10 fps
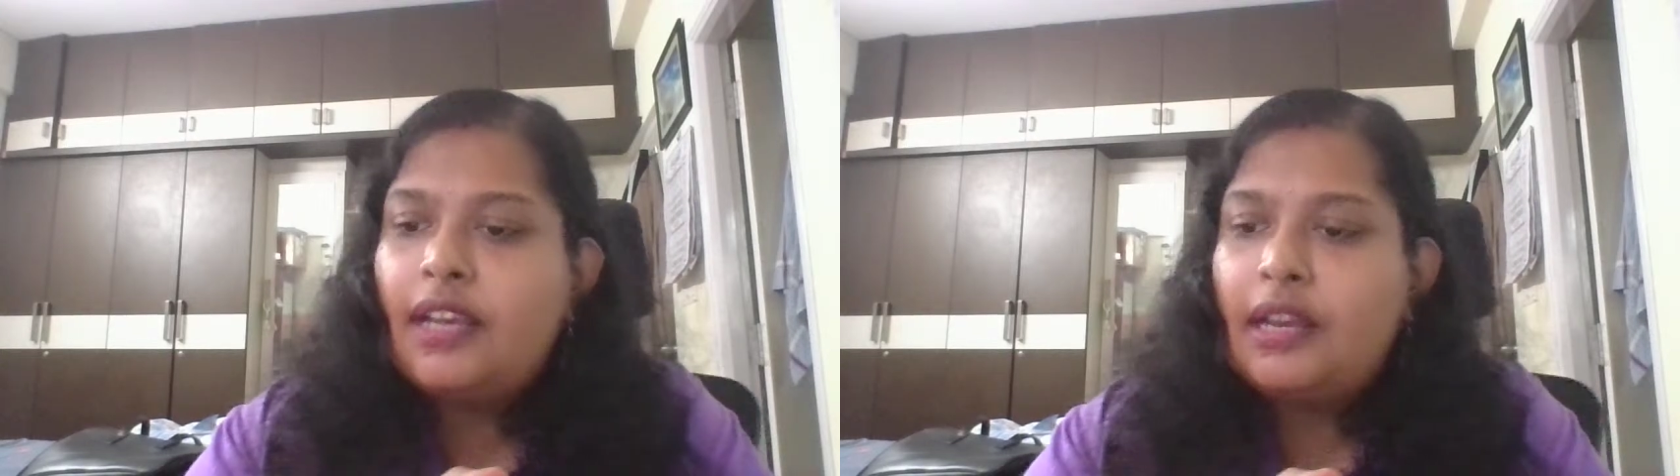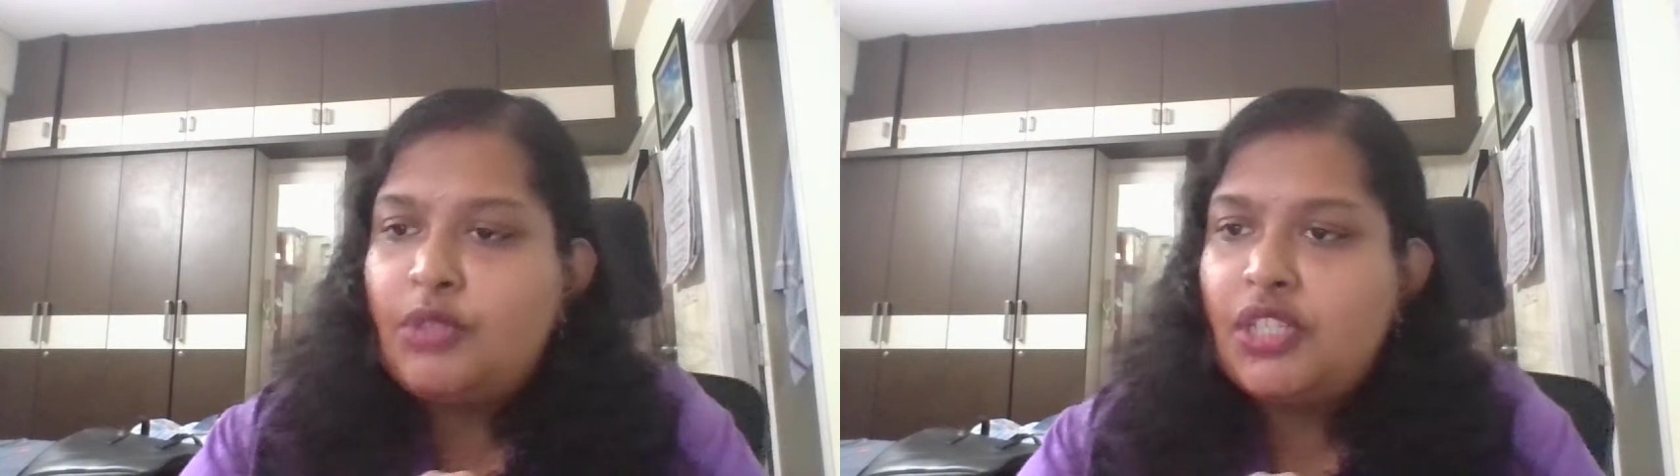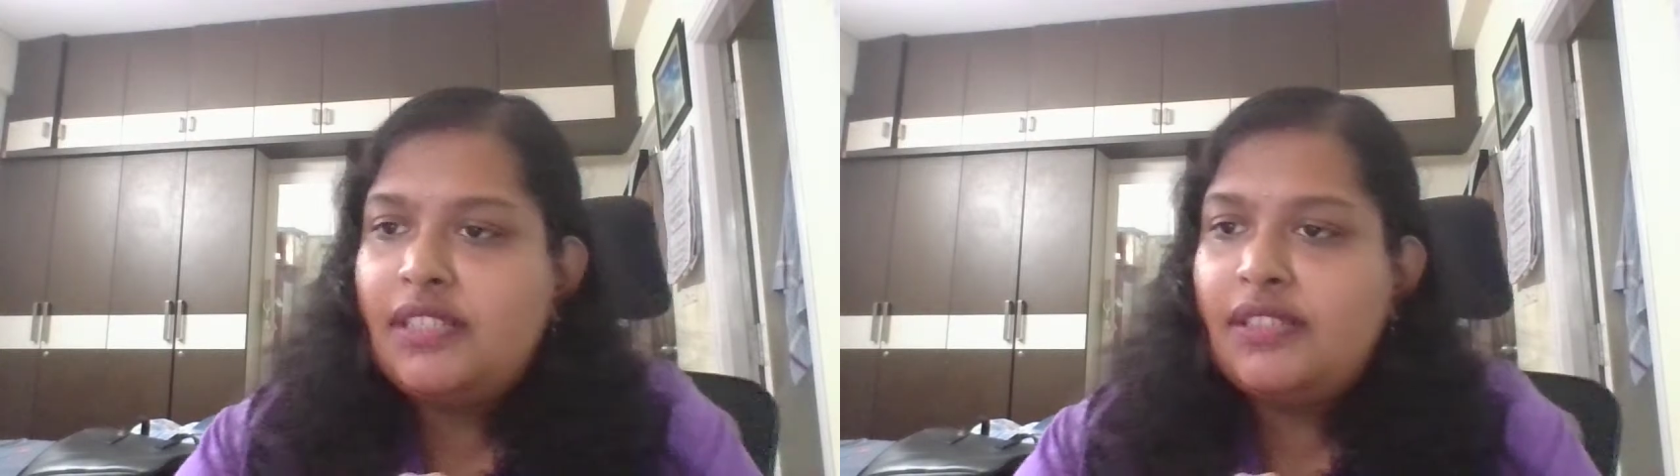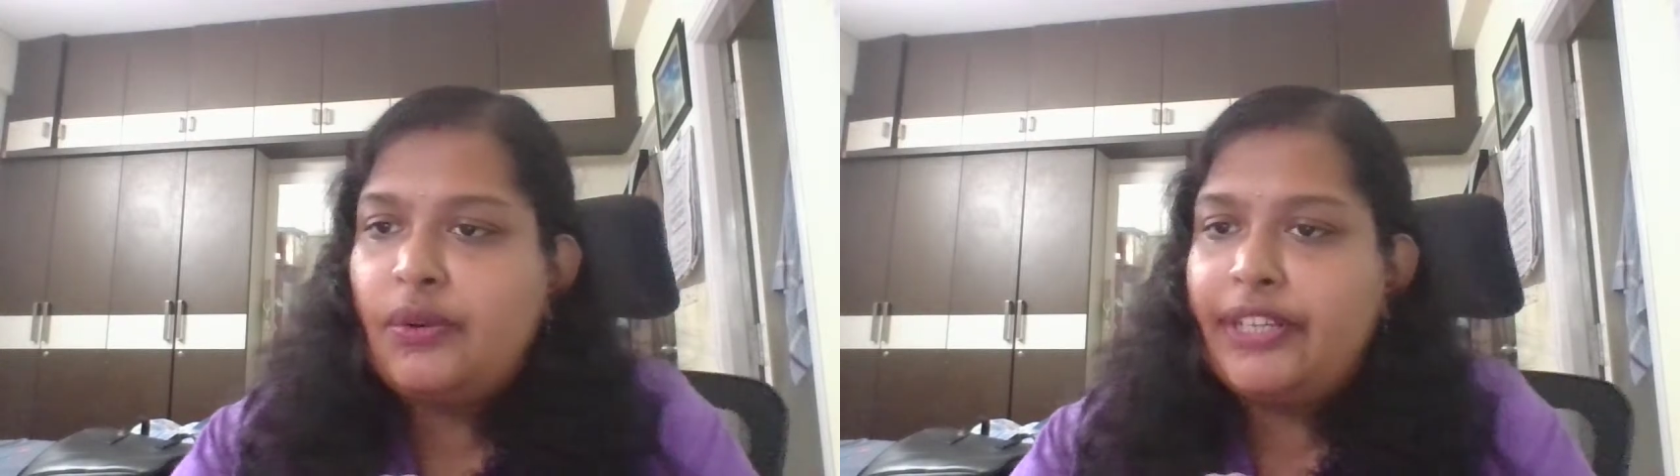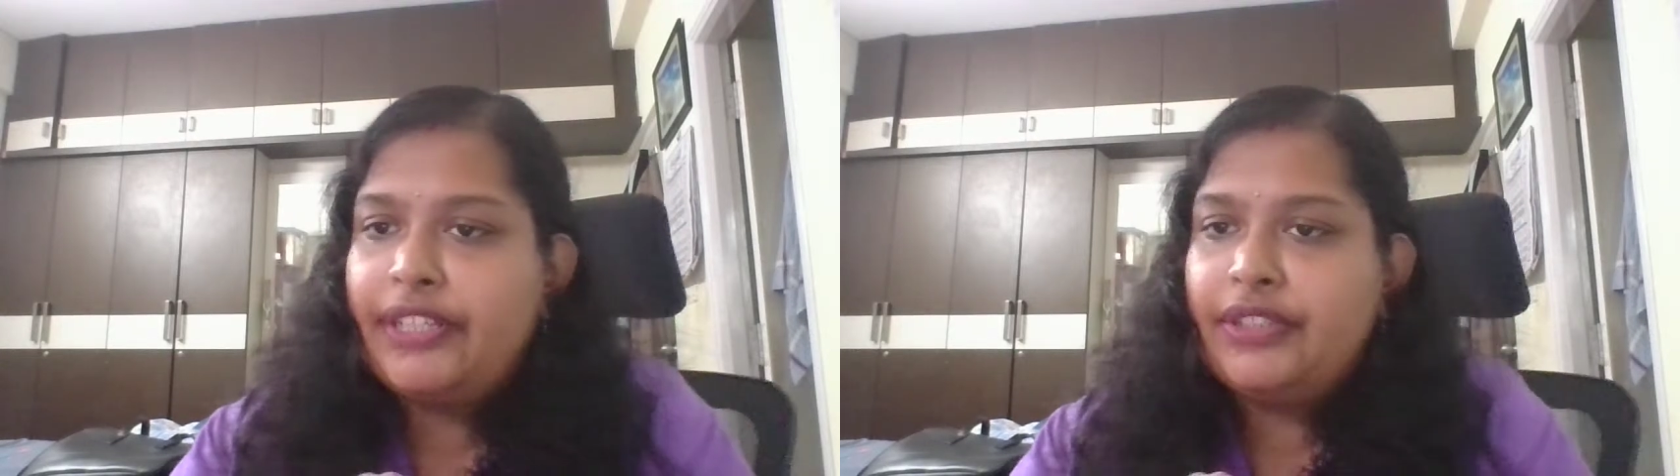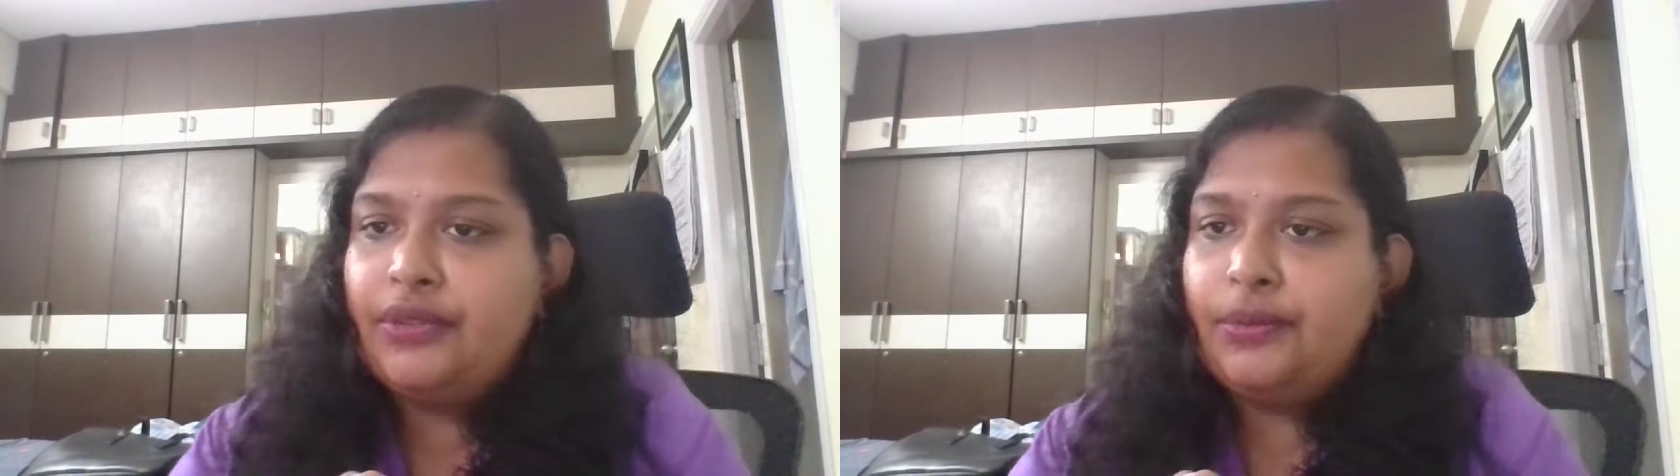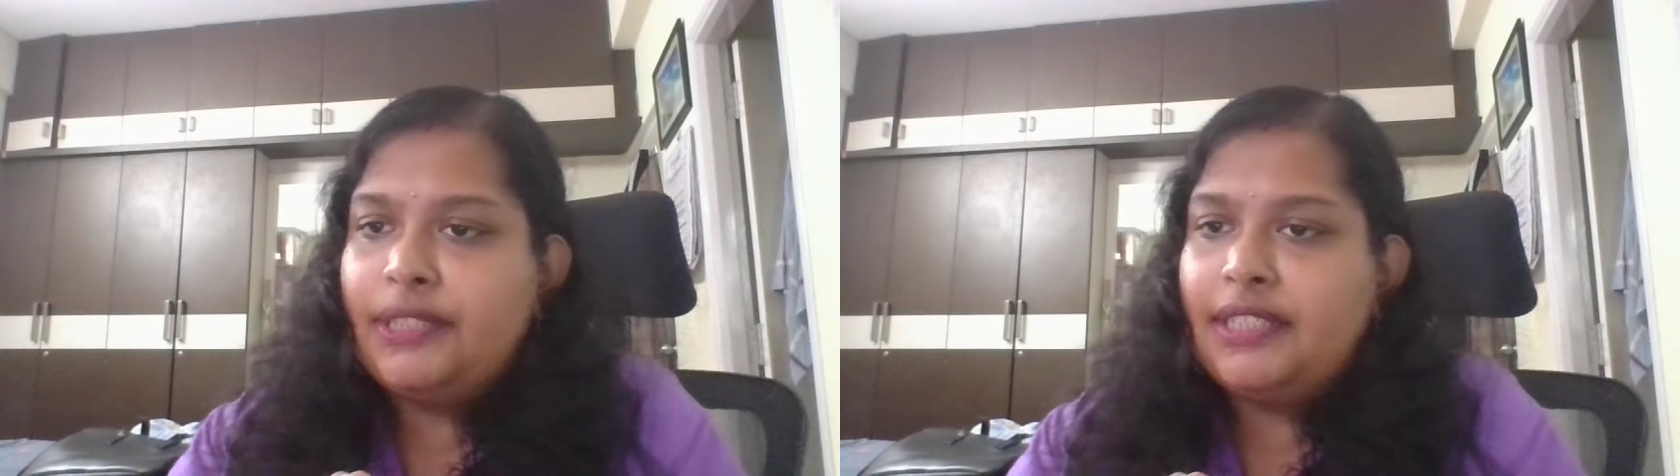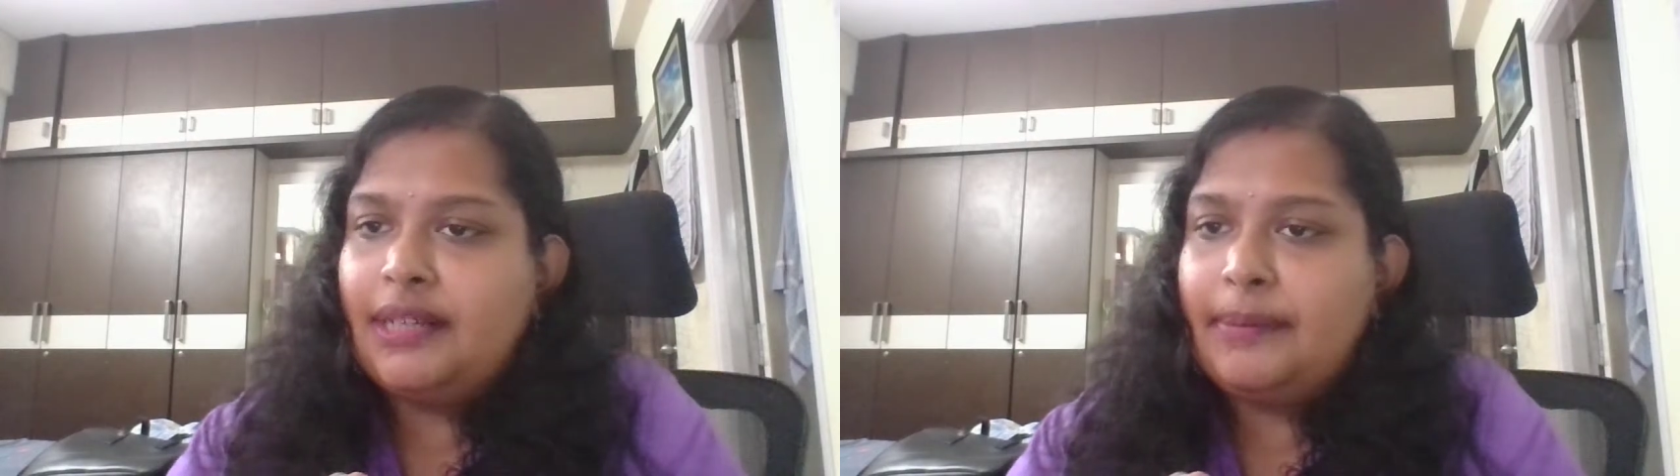I'm just going through
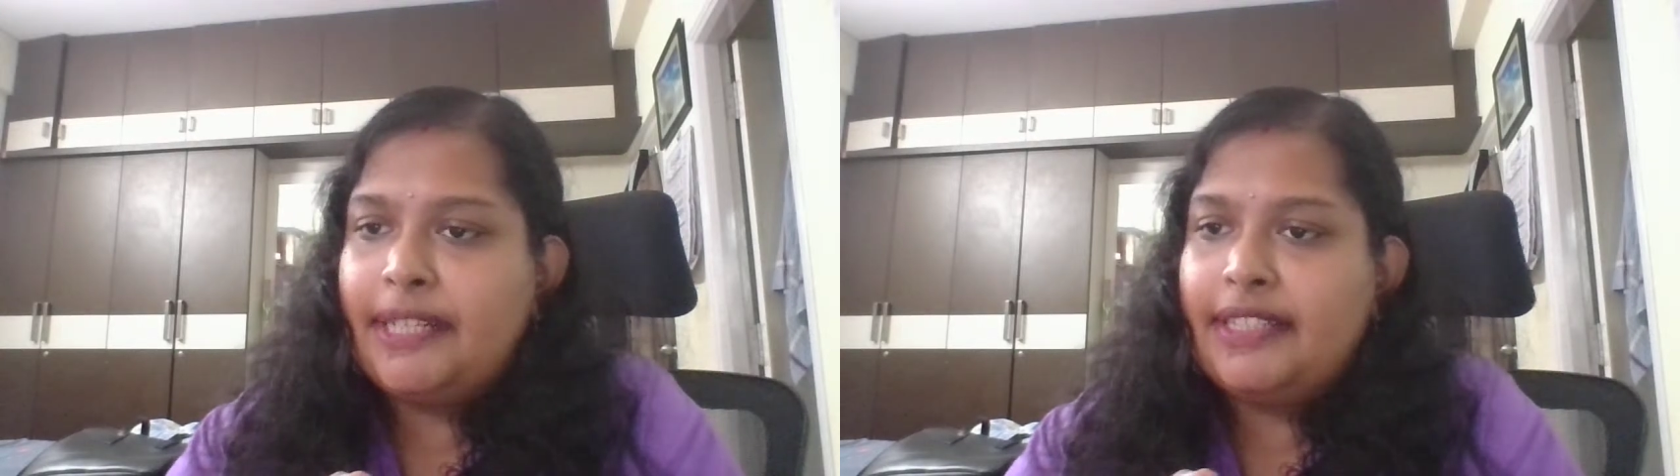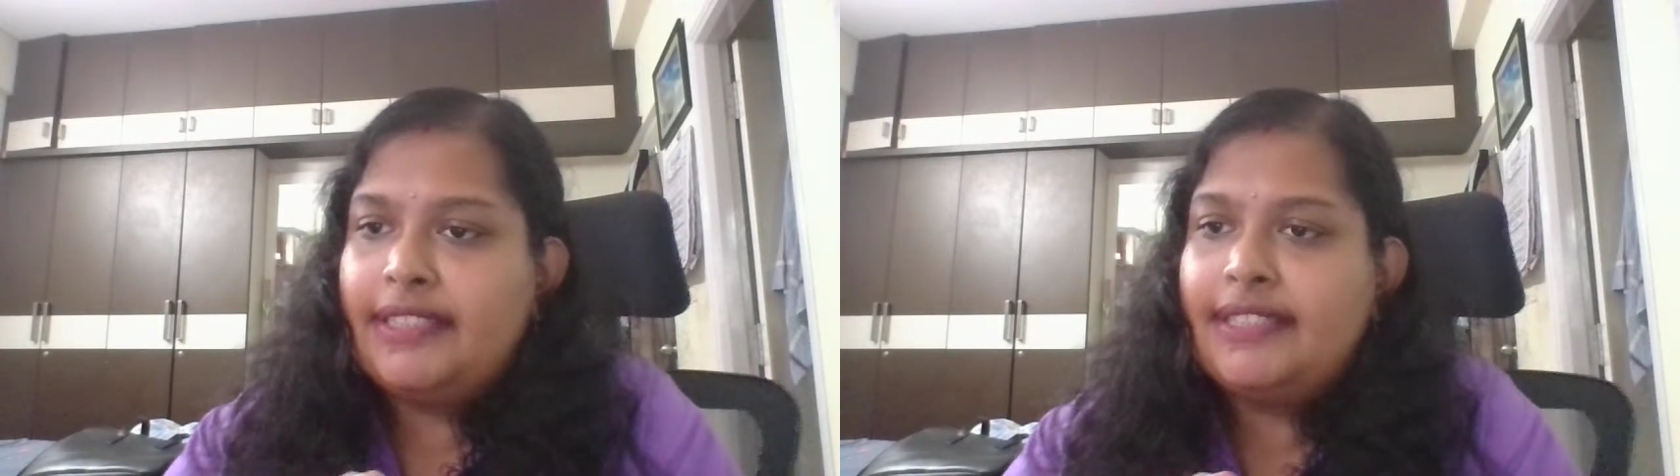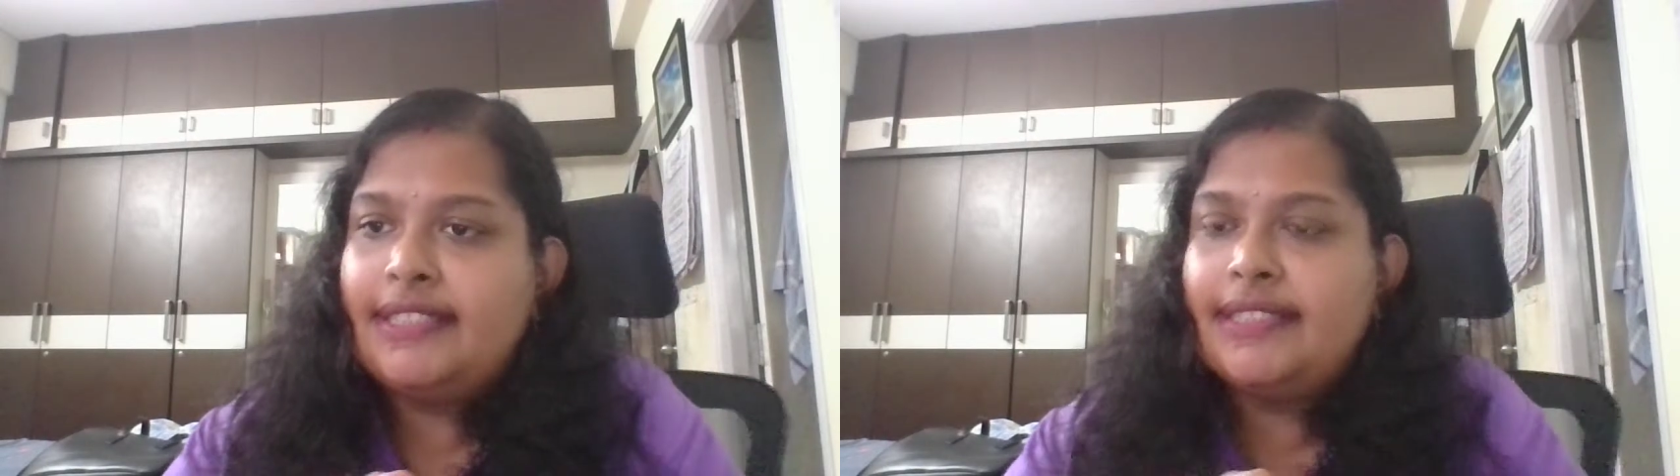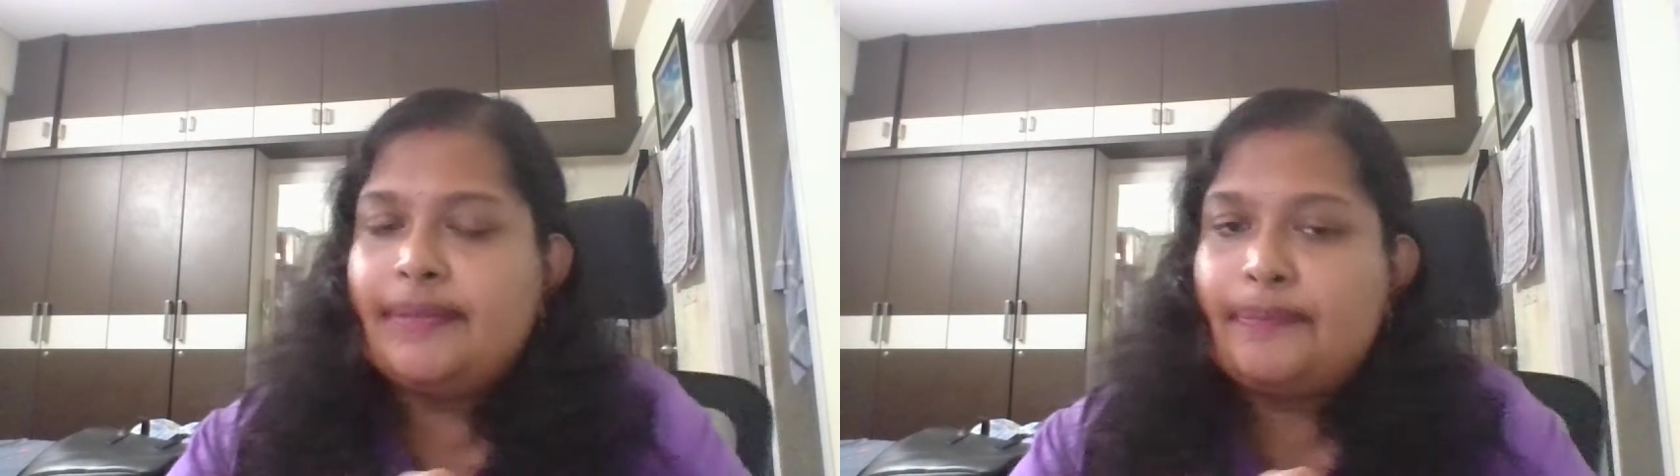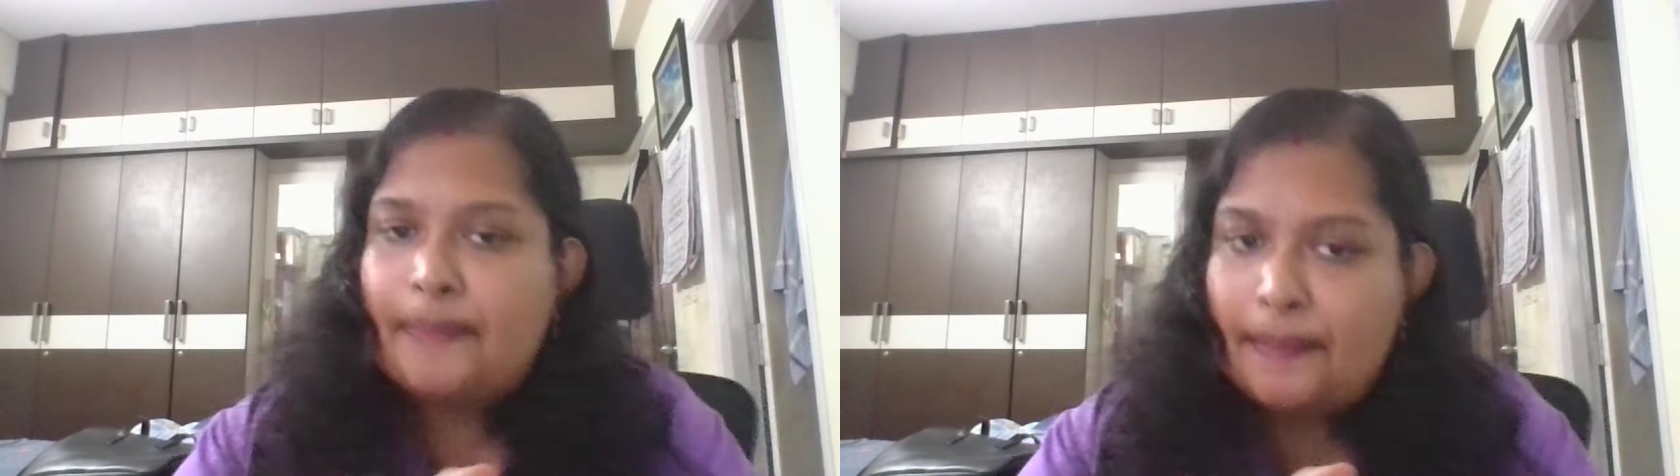the comments.